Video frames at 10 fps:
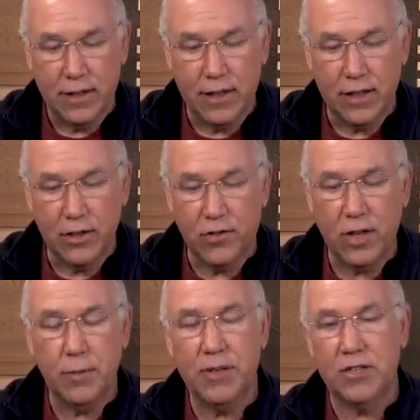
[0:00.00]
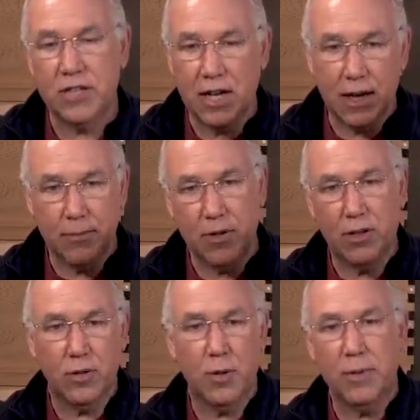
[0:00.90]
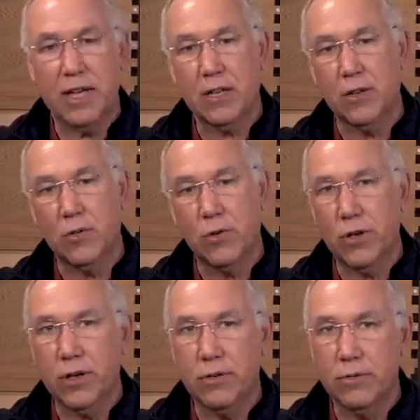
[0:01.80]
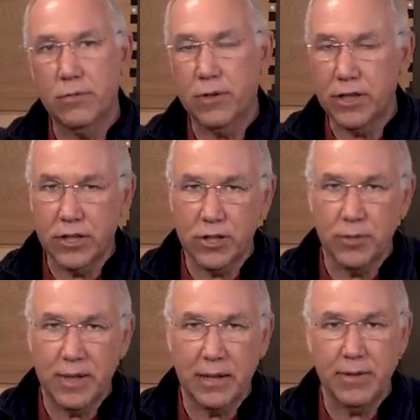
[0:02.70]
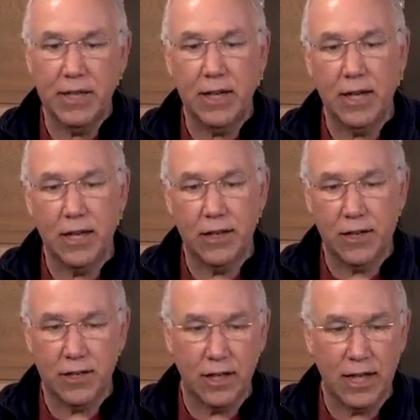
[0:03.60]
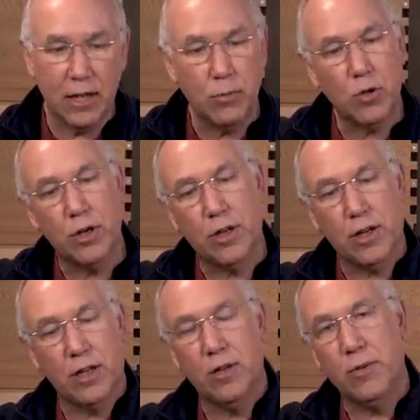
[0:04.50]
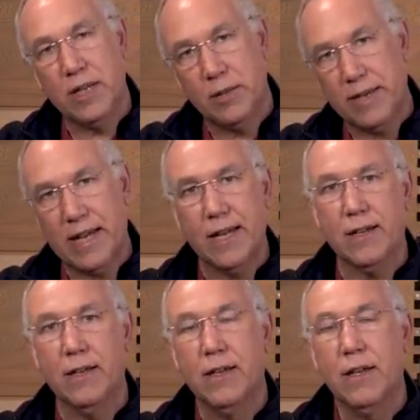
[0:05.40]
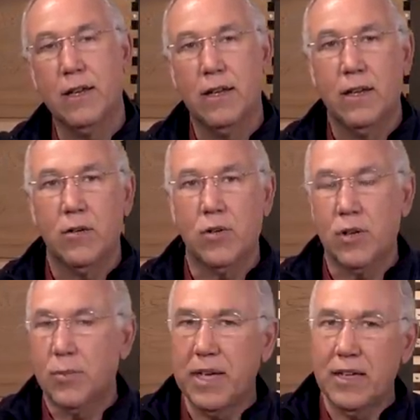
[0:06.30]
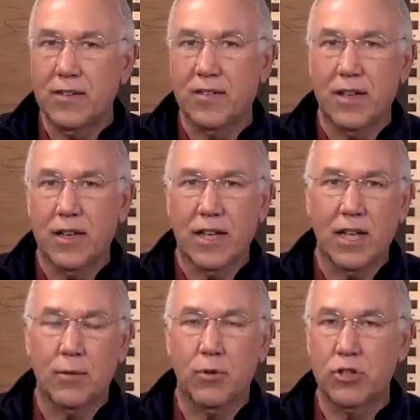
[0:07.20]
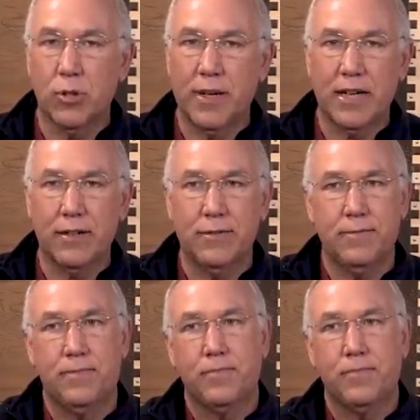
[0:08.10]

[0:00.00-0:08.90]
Uh, you see them in the top, all the way back in the corner, one or two maybe, and on the landing board, all the way in the back where the bees uh, kind of push them out.